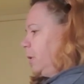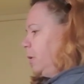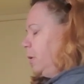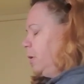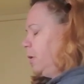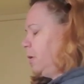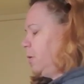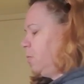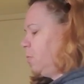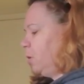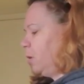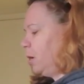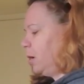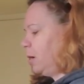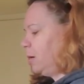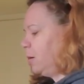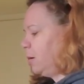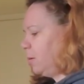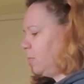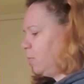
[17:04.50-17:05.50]
And then
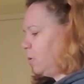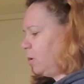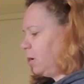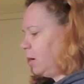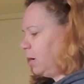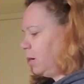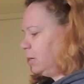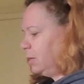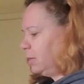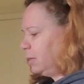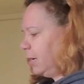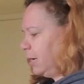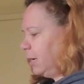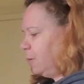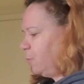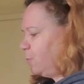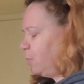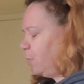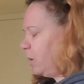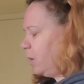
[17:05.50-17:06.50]
when I
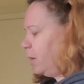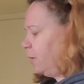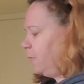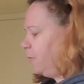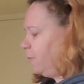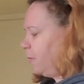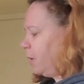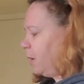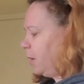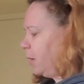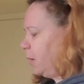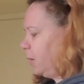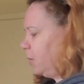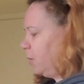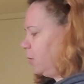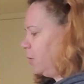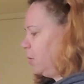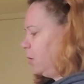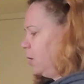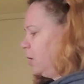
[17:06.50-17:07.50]
save my
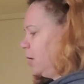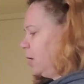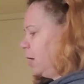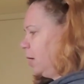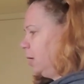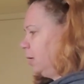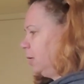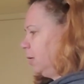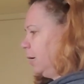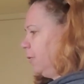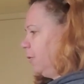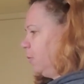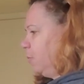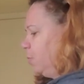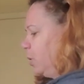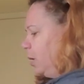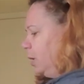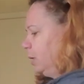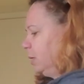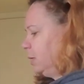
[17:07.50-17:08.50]
file, I save it
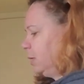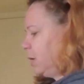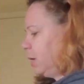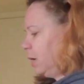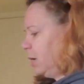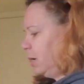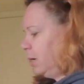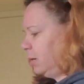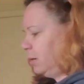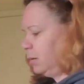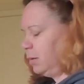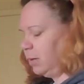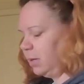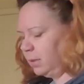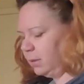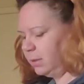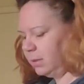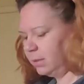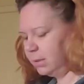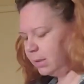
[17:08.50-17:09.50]
by size
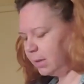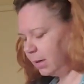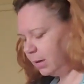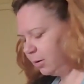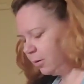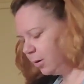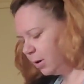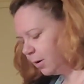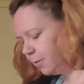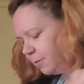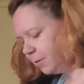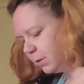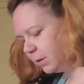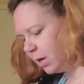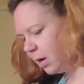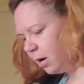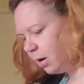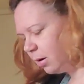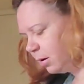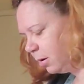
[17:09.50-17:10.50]
and style of
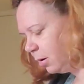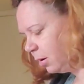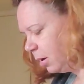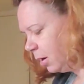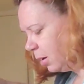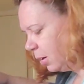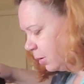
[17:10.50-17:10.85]
socks.